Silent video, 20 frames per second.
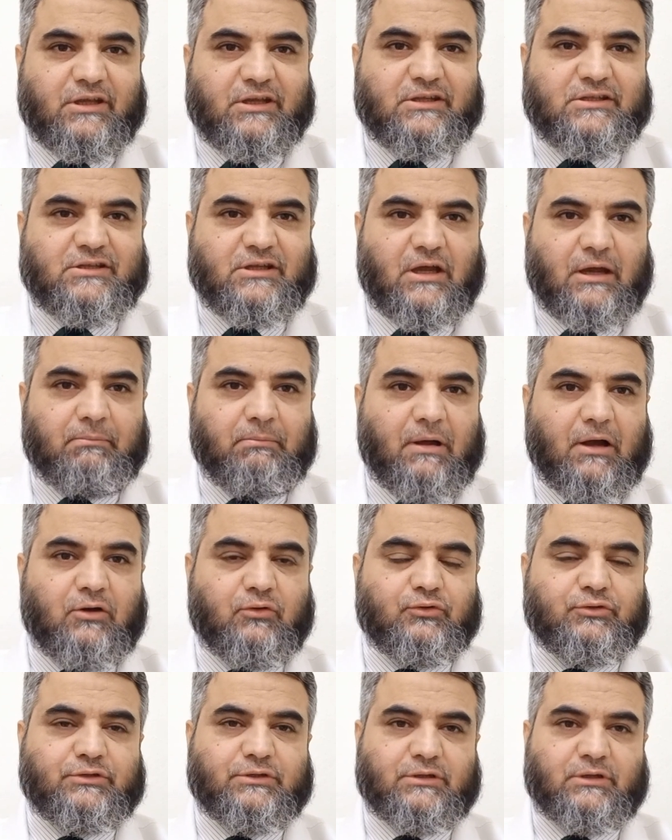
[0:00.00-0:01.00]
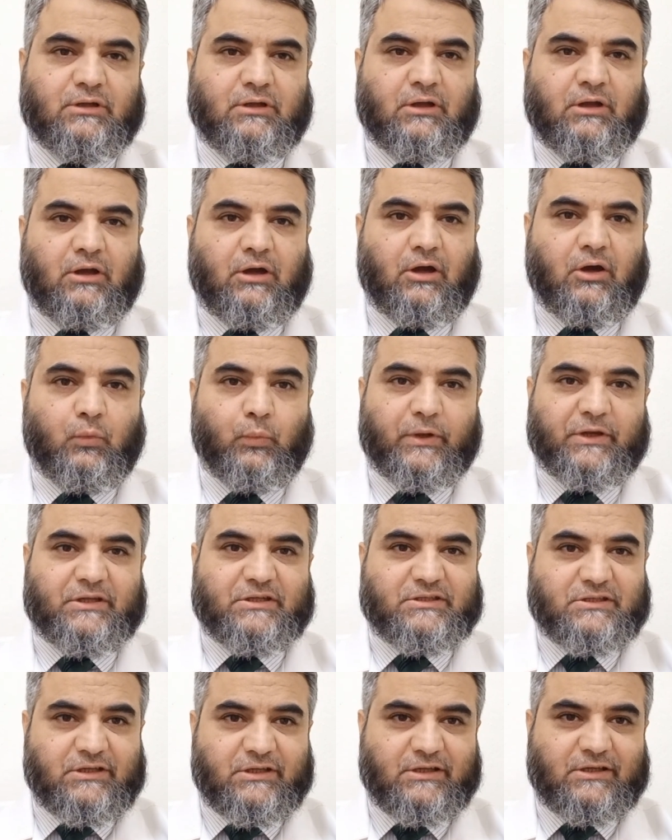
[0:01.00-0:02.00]
is about a very
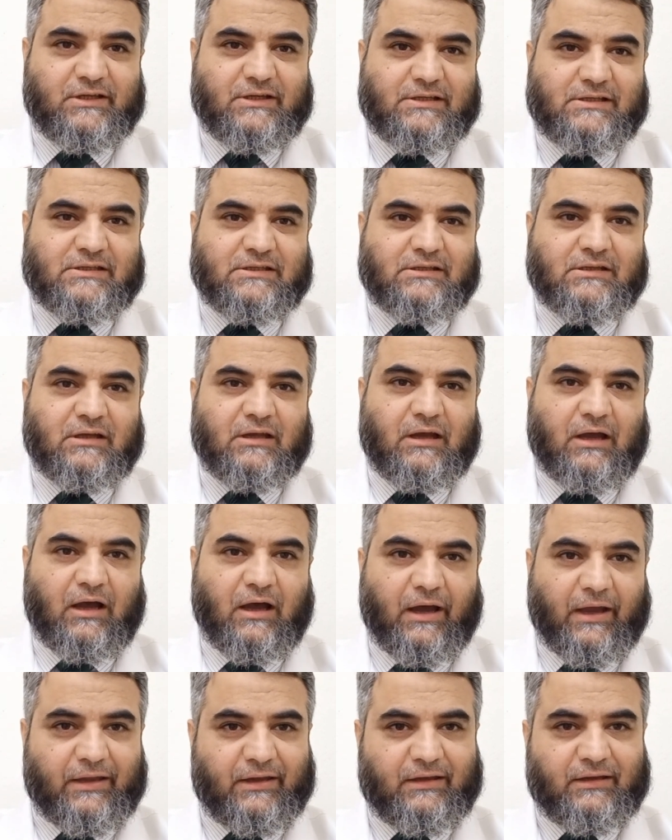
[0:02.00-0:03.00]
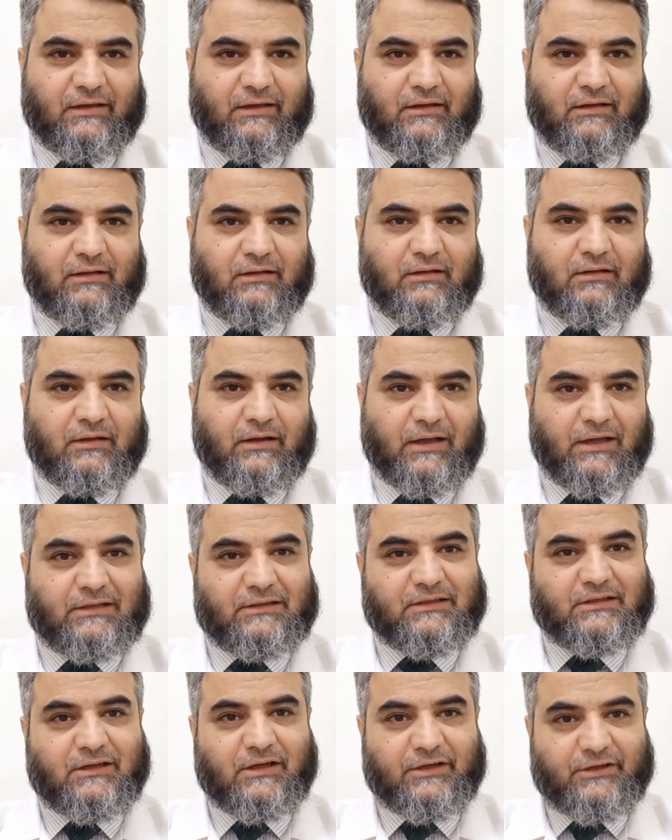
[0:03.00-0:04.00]
serious eye
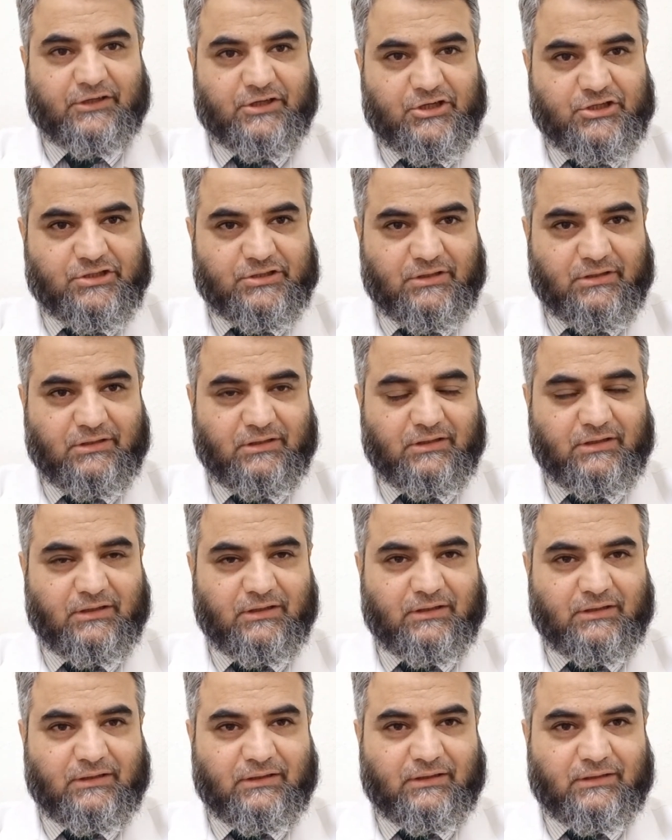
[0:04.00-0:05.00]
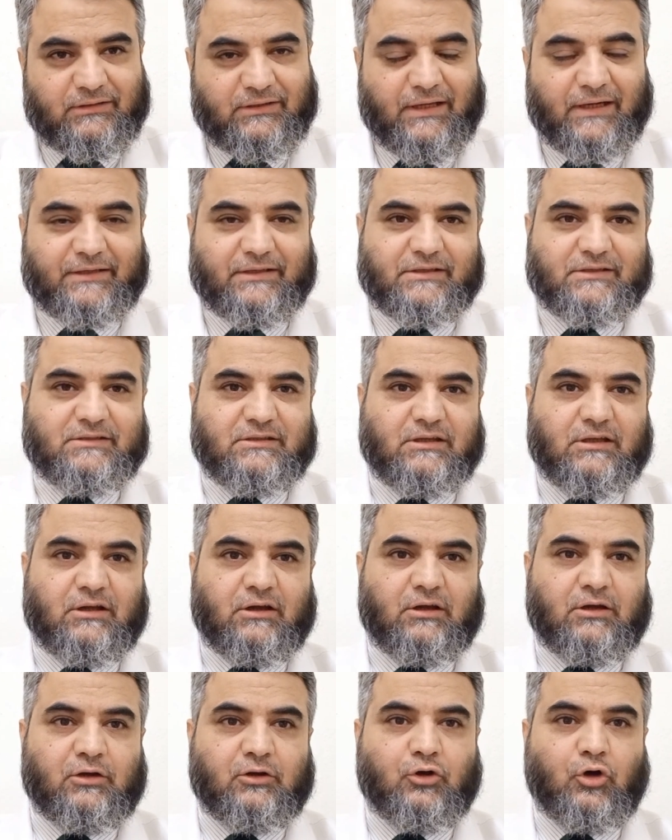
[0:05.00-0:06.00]
health condition, that is
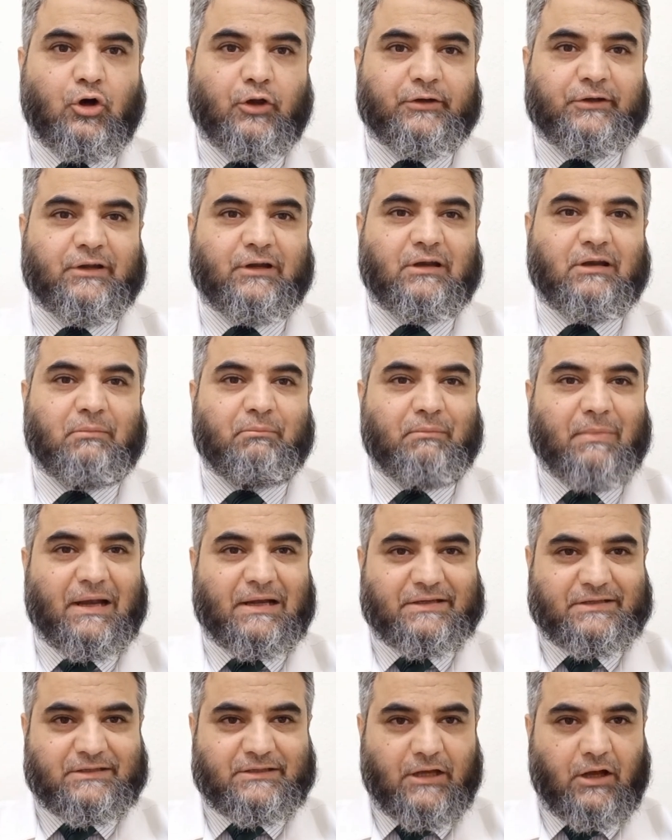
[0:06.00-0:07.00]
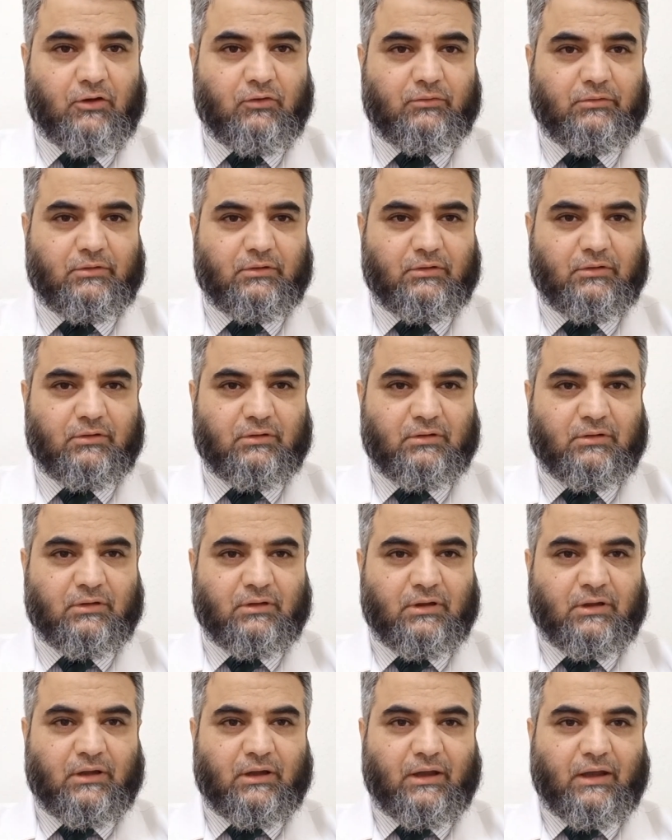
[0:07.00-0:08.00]
corneal meltdown,
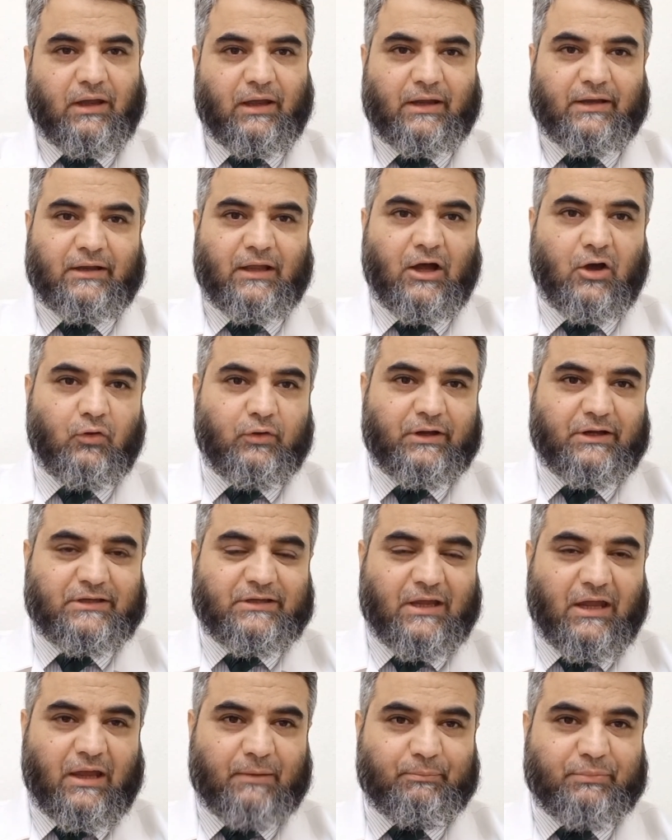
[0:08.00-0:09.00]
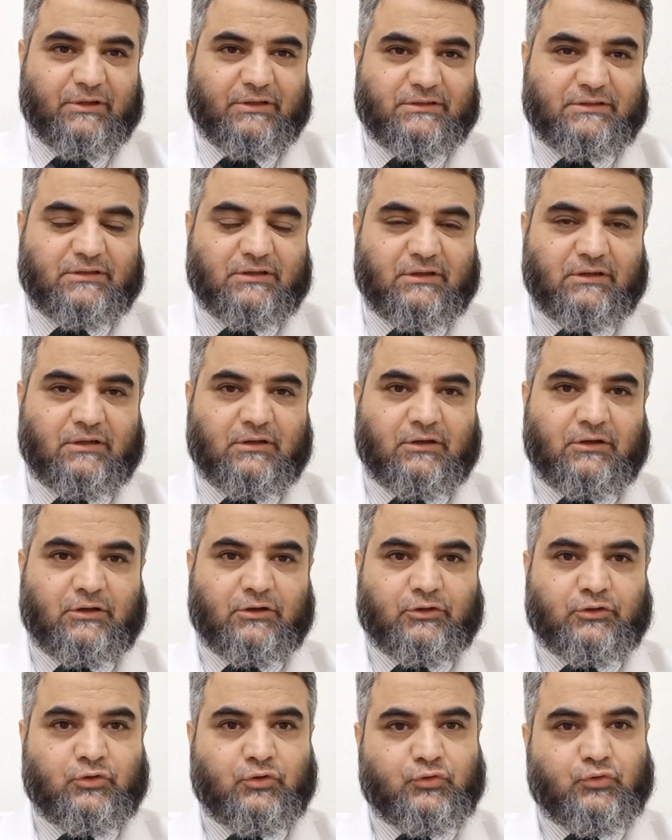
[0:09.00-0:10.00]
and how it happens
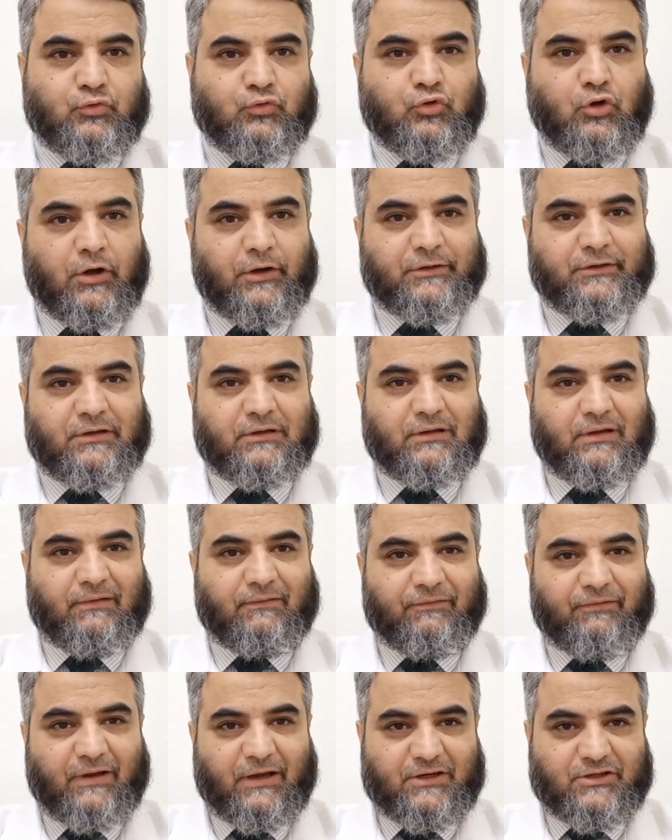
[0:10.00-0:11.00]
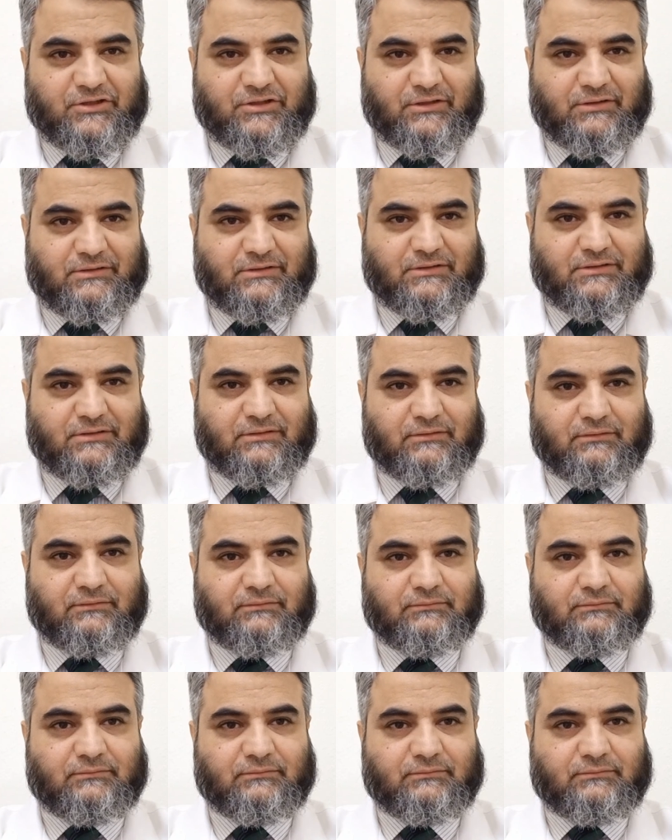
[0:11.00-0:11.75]
due to corneal infections.